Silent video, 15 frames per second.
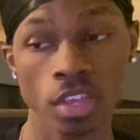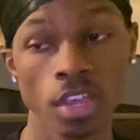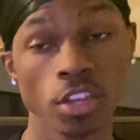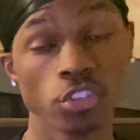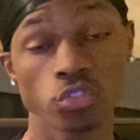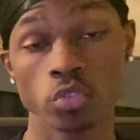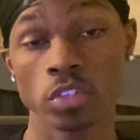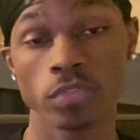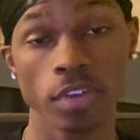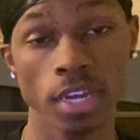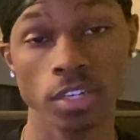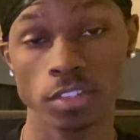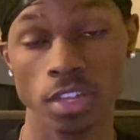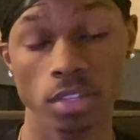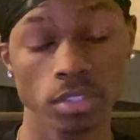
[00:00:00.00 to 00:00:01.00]
Street
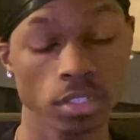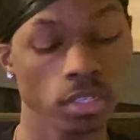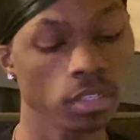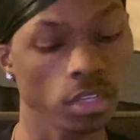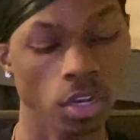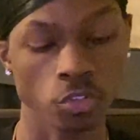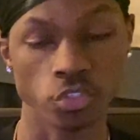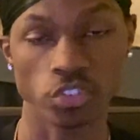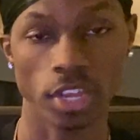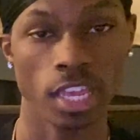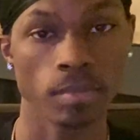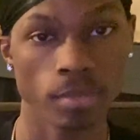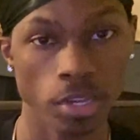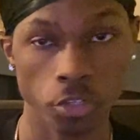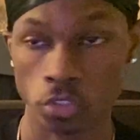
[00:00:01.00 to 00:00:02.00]
fighters out there, y'all use your
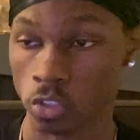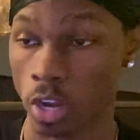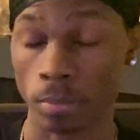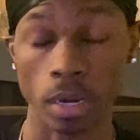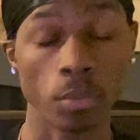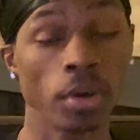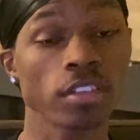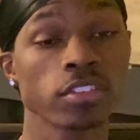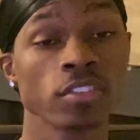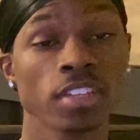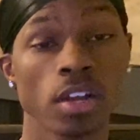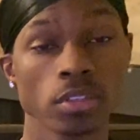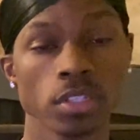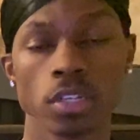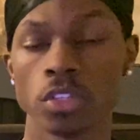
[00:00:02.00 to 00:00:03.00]
haymakers. All my wrestlers
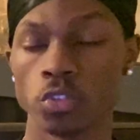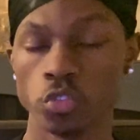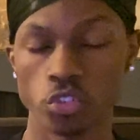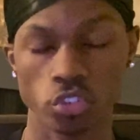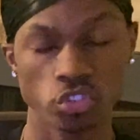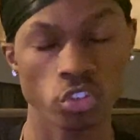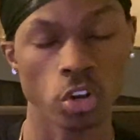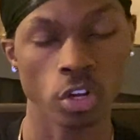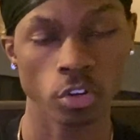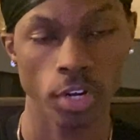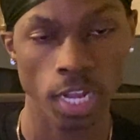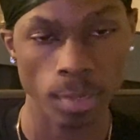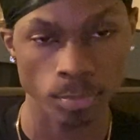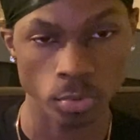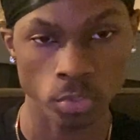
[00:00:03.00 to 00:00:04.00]
out there, use your strong
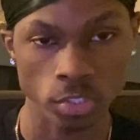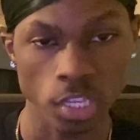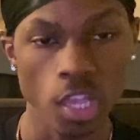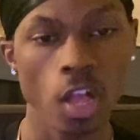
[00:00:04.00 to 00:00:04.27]
grapples.